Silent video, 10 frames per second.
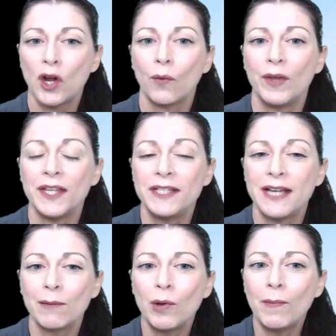When the
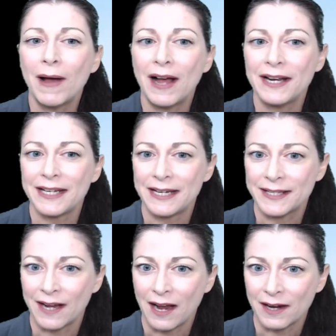double bond is
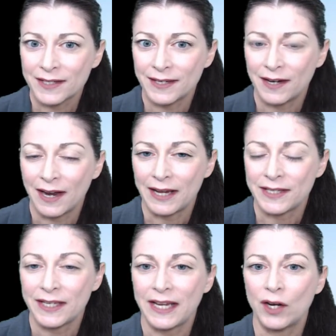oxidized,
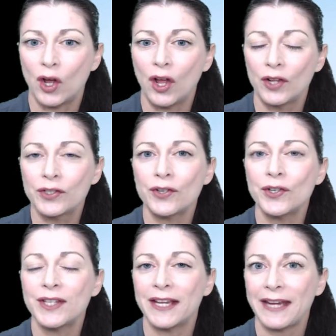it alters
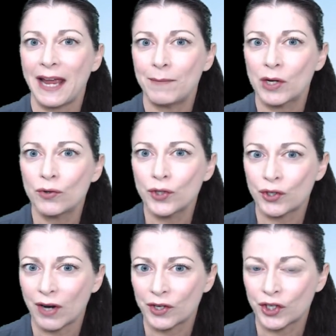the chemical
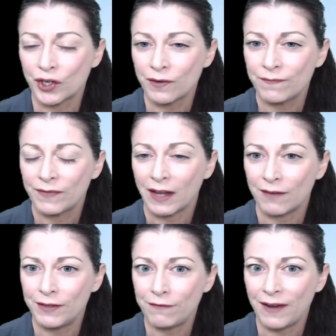structure of
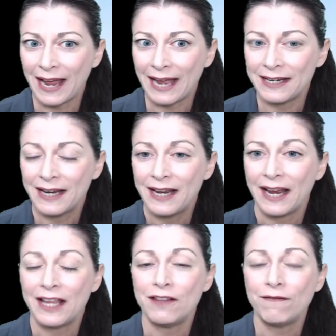the fat,
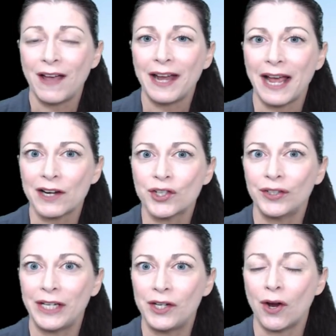and the fat actually
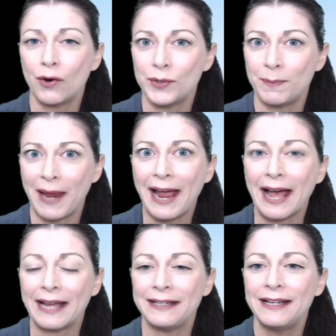goes
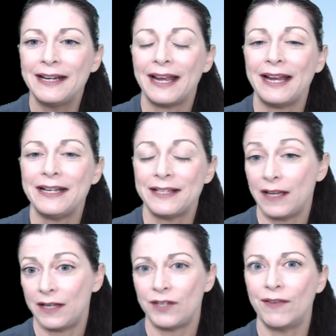bad, and
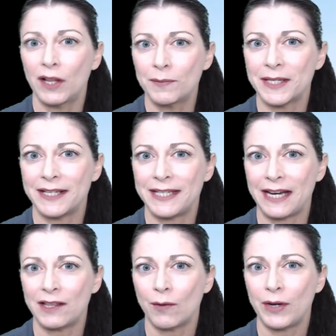it develops a state
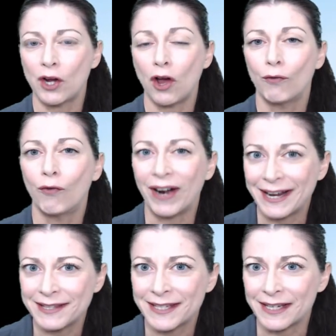that we call
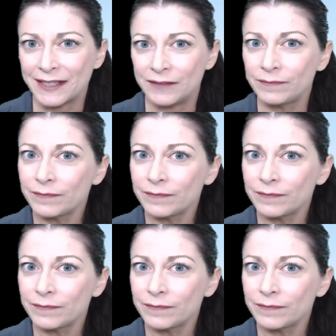rancid.